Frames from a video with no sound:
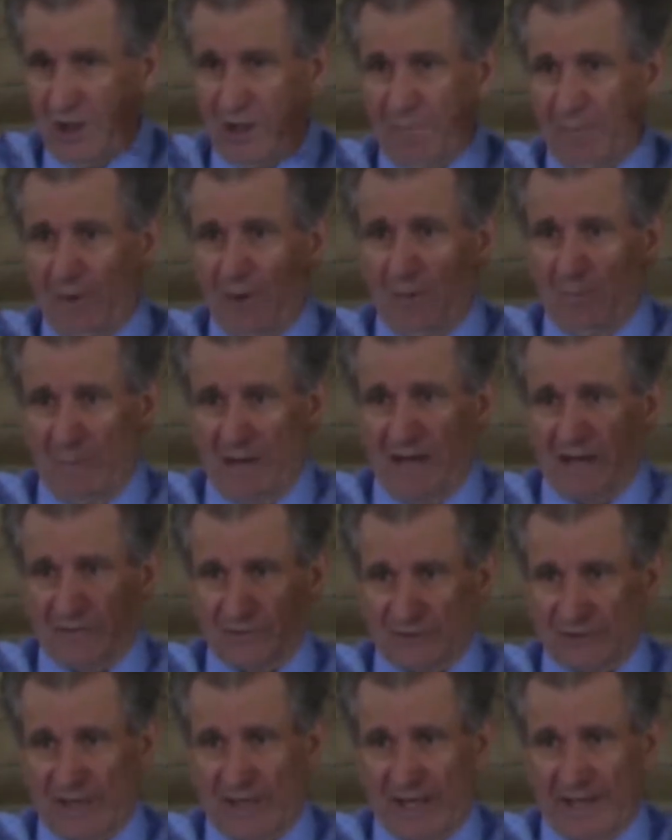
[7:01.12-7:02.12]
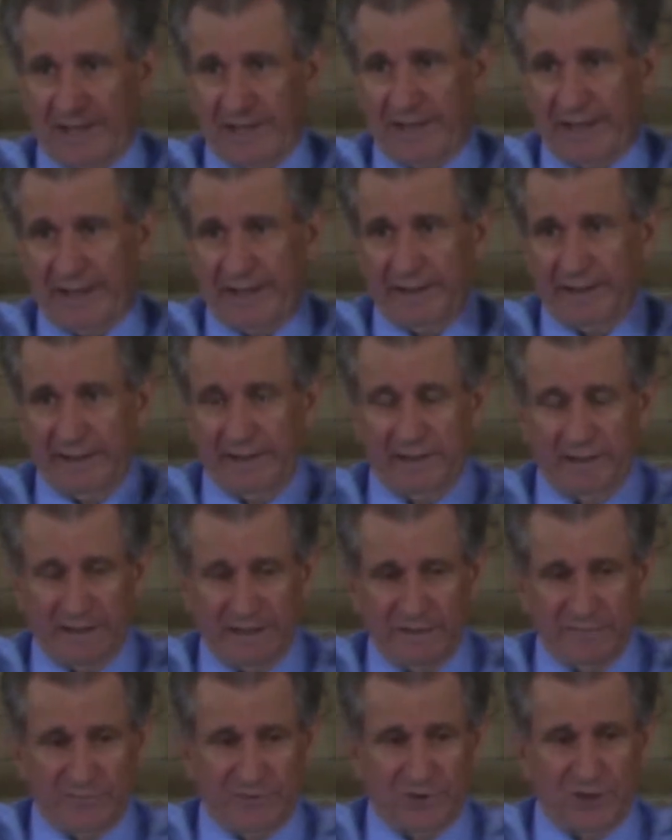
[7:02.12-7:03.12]
up on Mount Sinai, and he
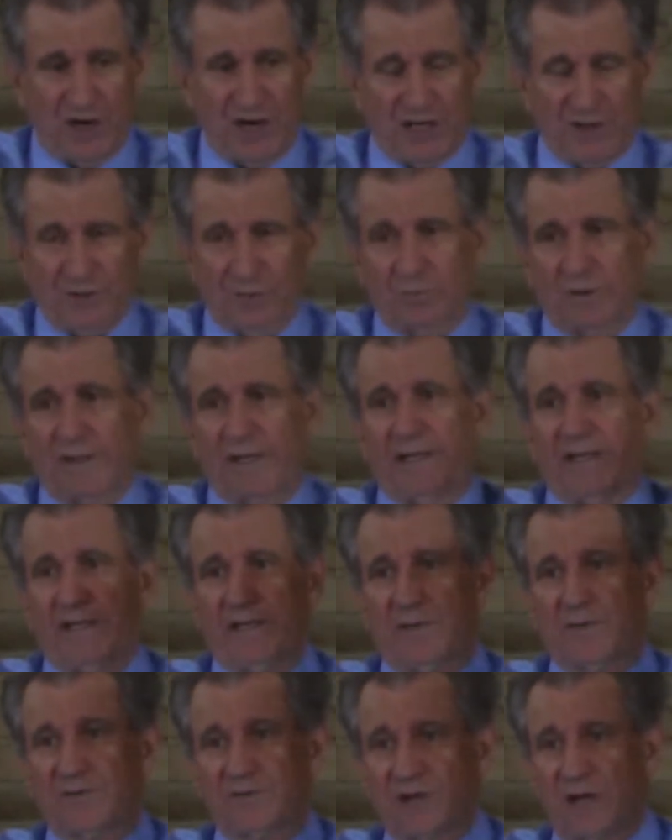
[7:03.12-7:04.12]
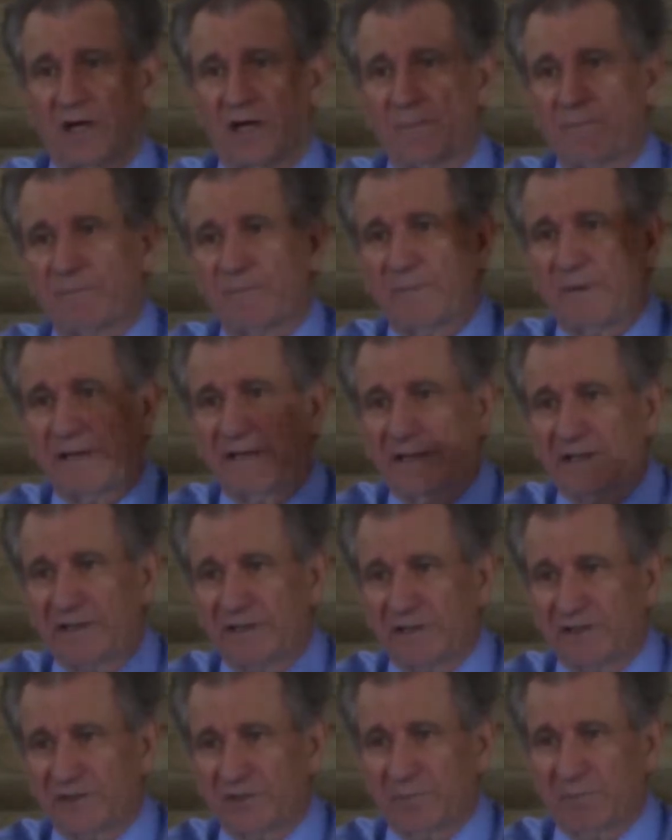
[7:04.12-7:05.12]
leaves Joshua, and he goes up, and he
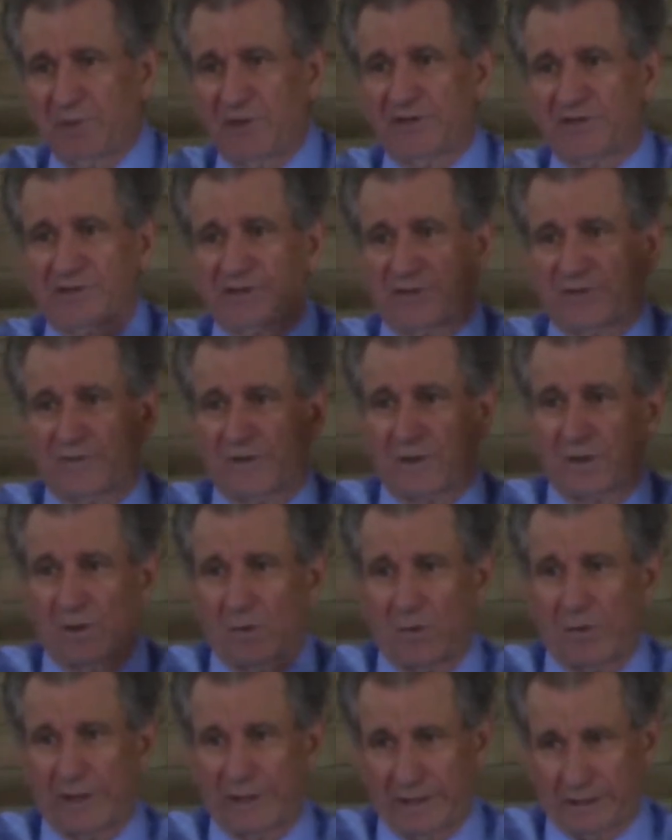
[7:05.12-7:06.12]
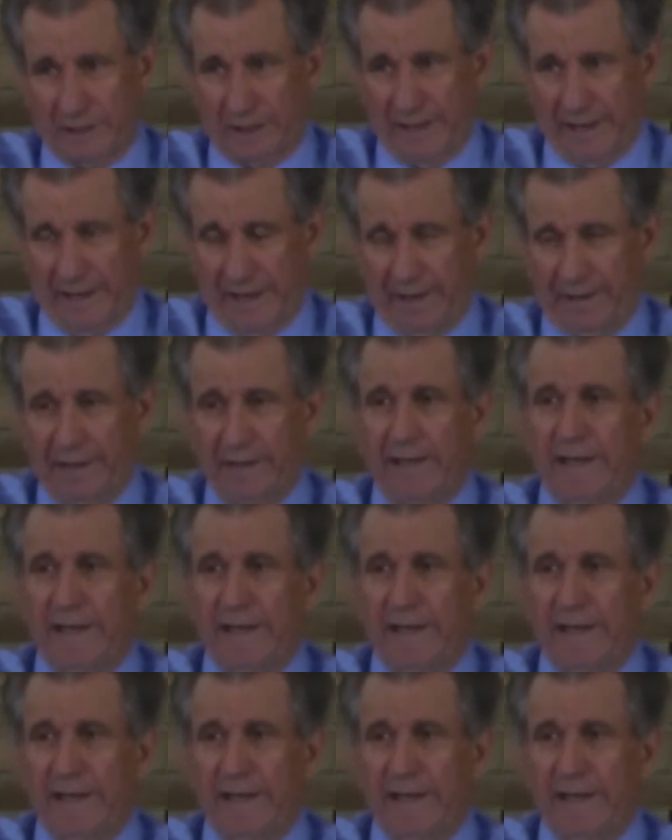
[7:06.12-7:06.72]
disappears into the glory cloud.